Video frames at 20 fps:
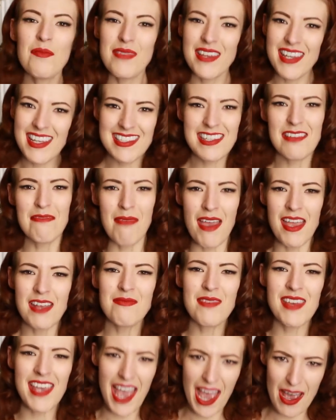because it
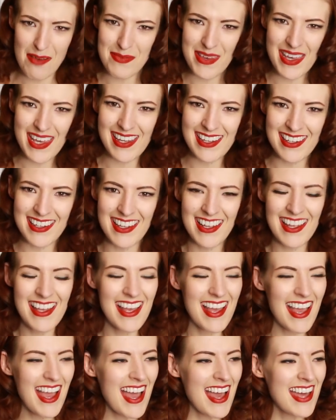made me happy.
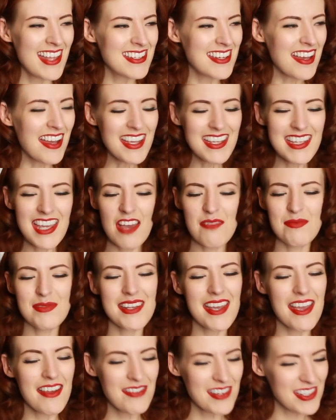And I
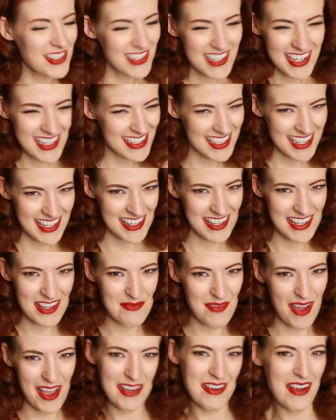kept every tradition that my